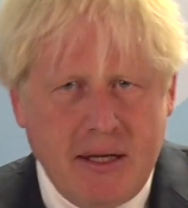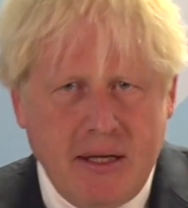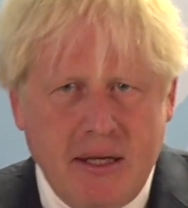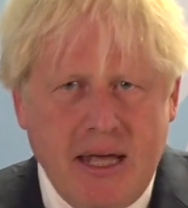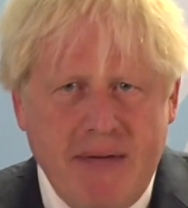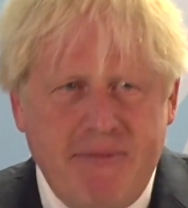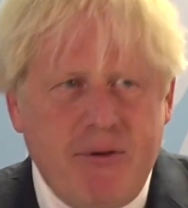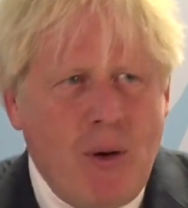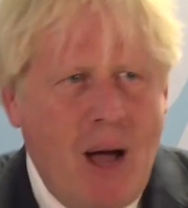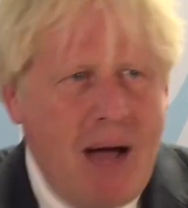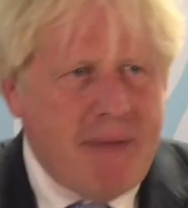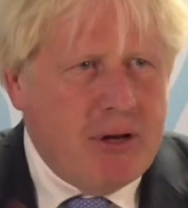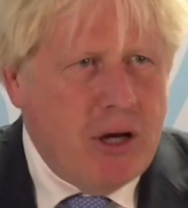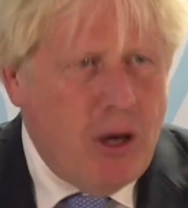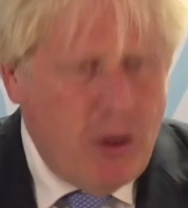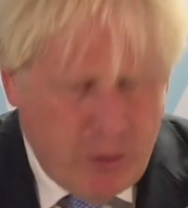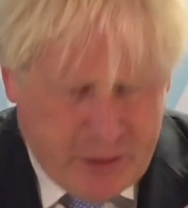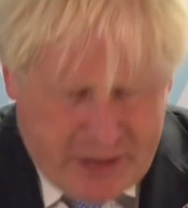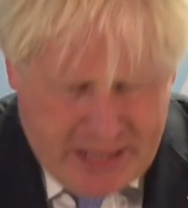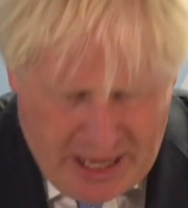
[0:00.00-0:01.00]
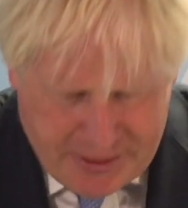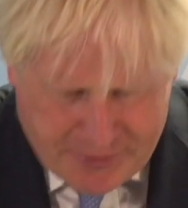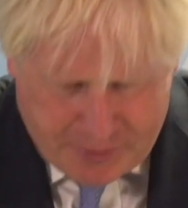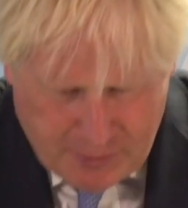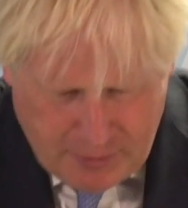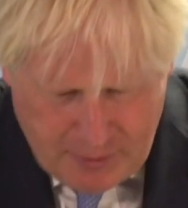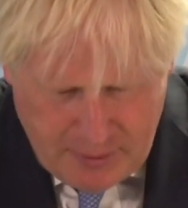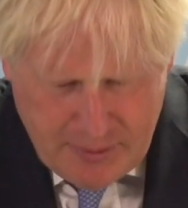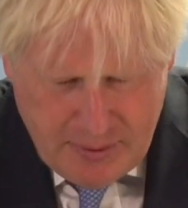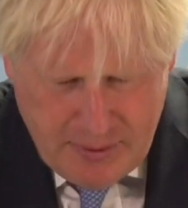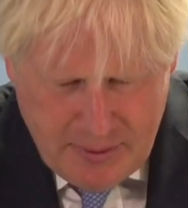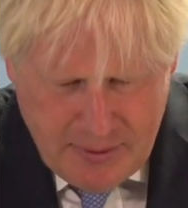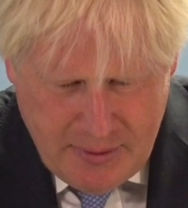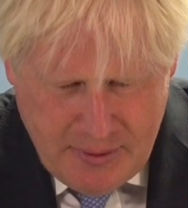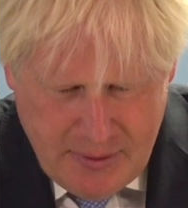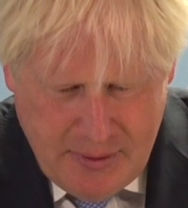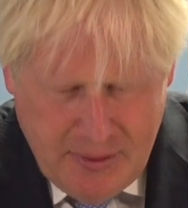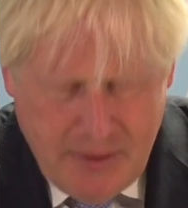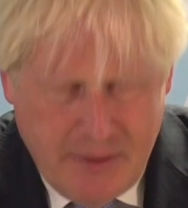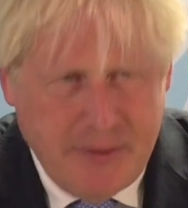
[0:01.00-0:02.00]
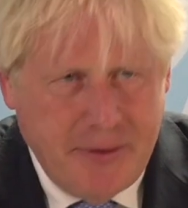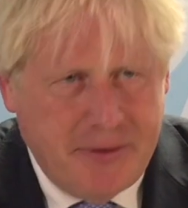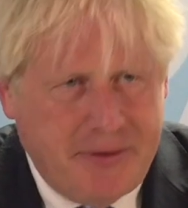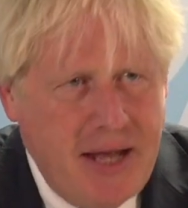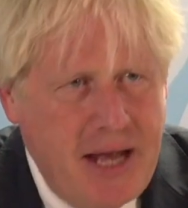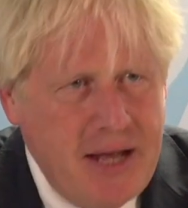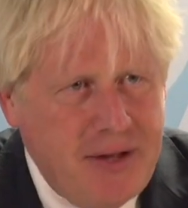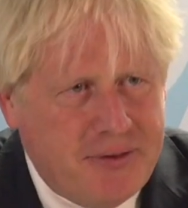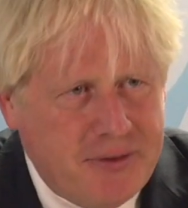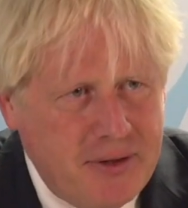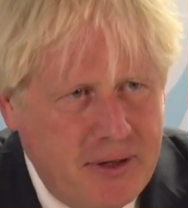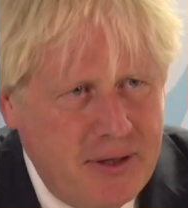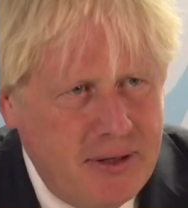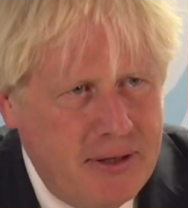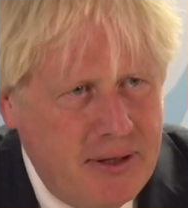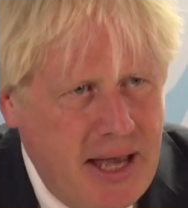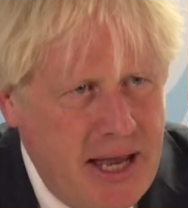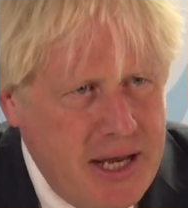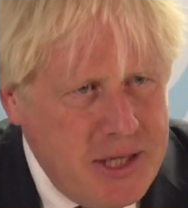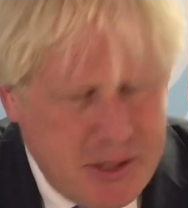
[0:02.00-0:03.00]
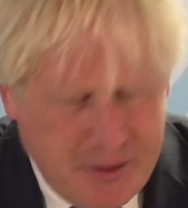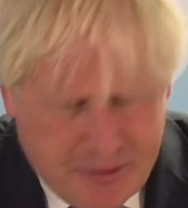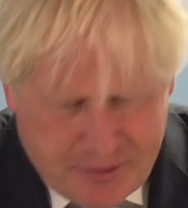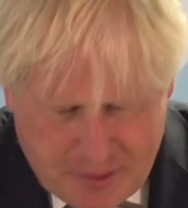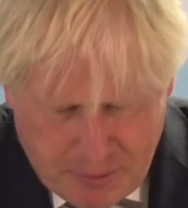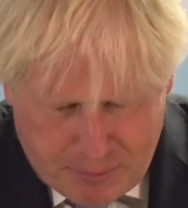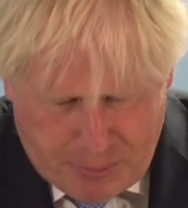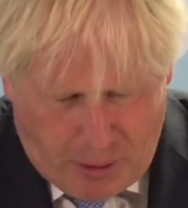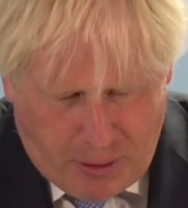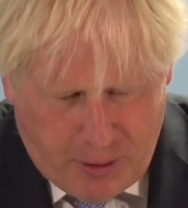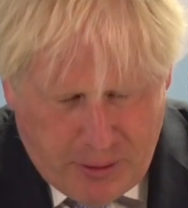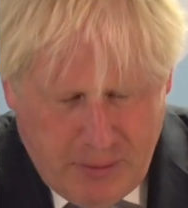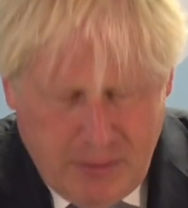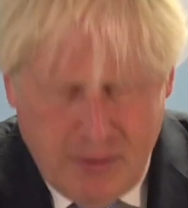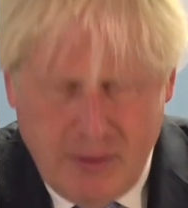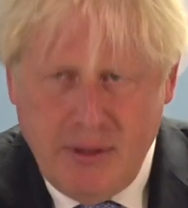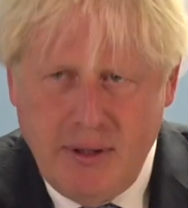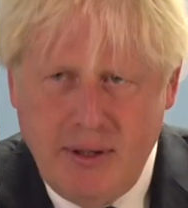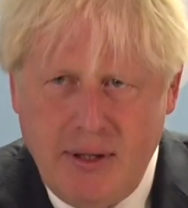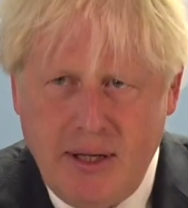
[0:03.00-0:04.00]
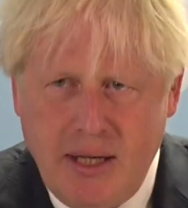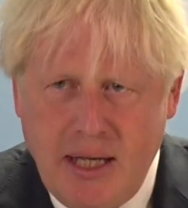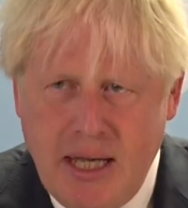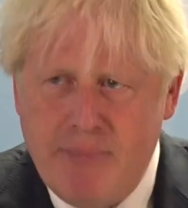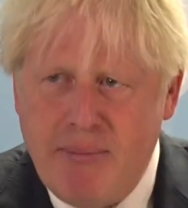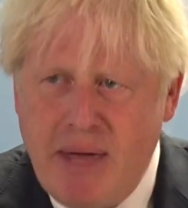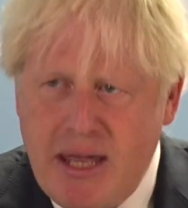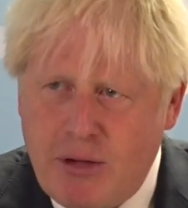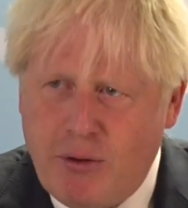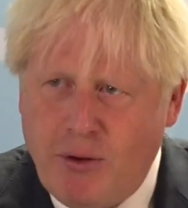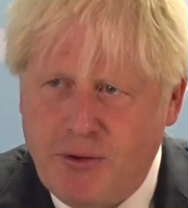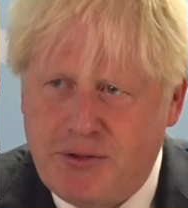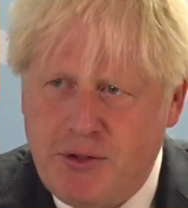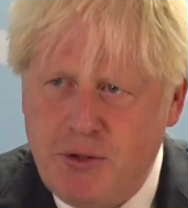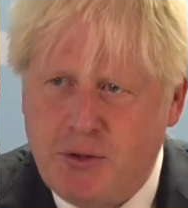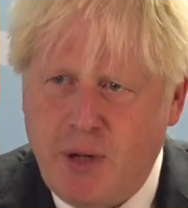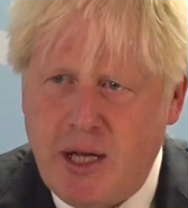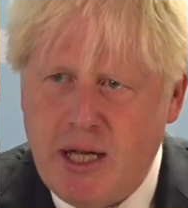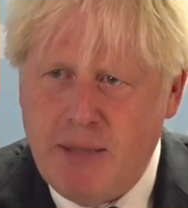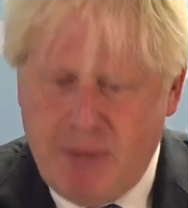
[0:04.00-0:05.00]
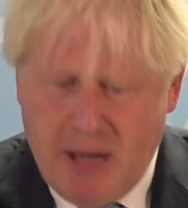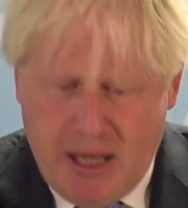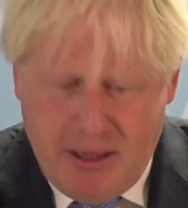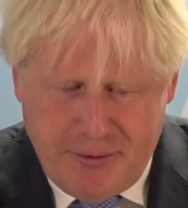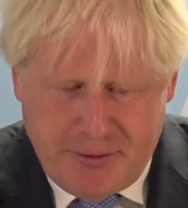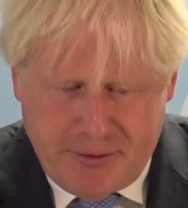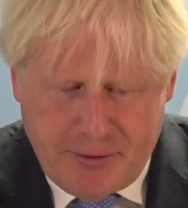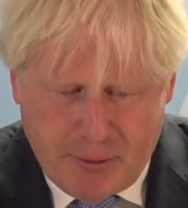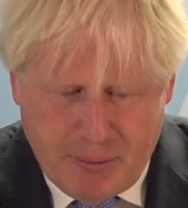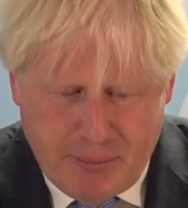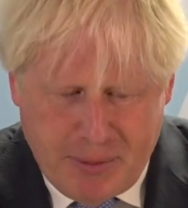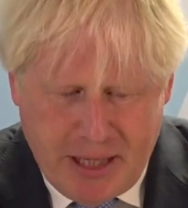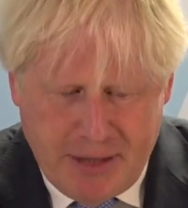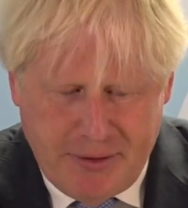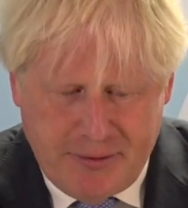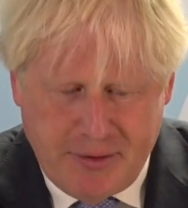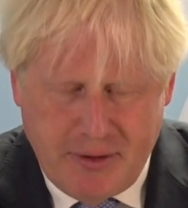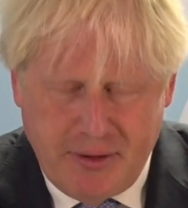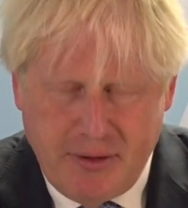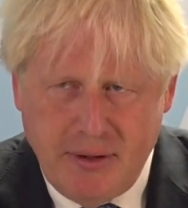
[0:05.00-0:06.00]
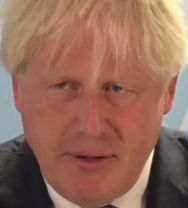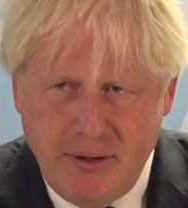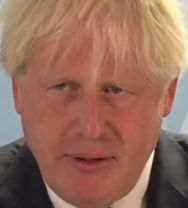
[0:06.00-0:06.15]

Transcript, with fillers: If you have an old kettle that takes ages to boil, it may cost you £20 to replace it.